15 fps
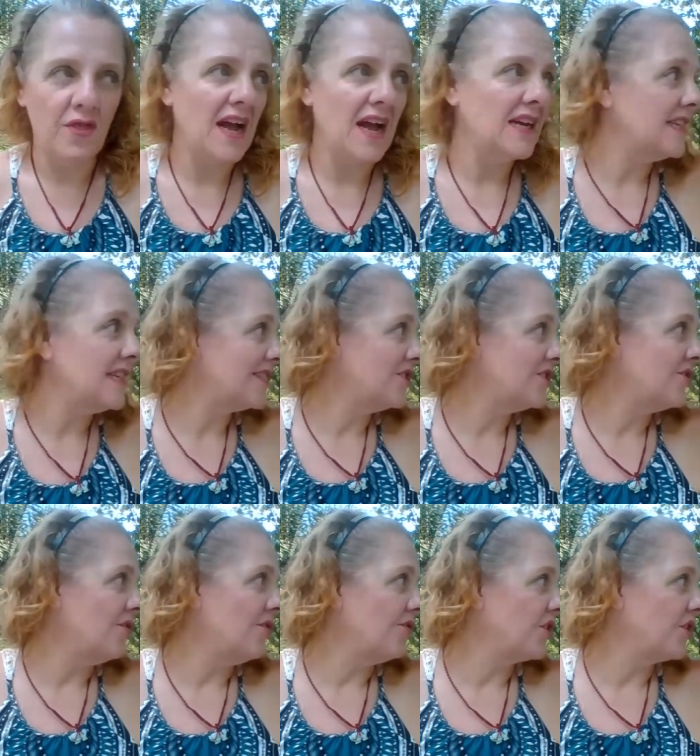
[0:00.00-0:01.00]
That is
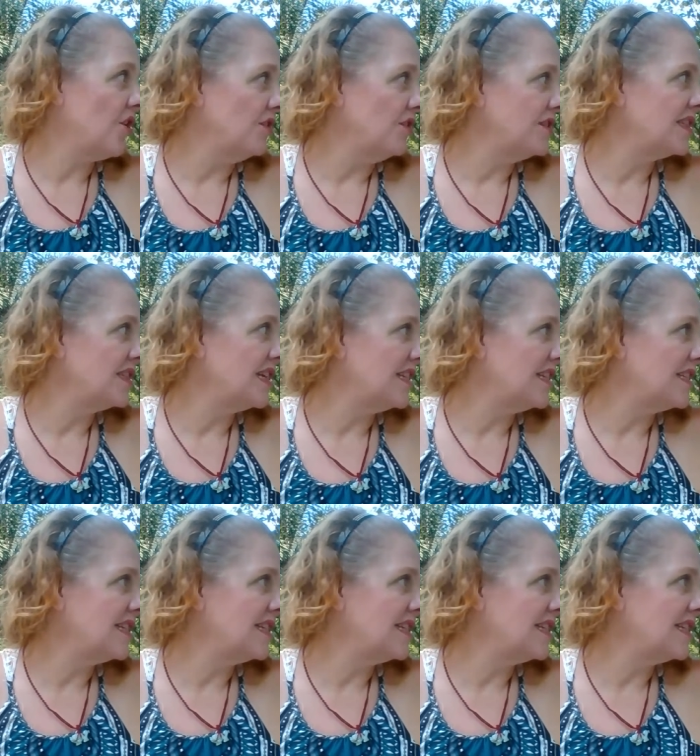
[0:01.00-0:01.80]
not the content.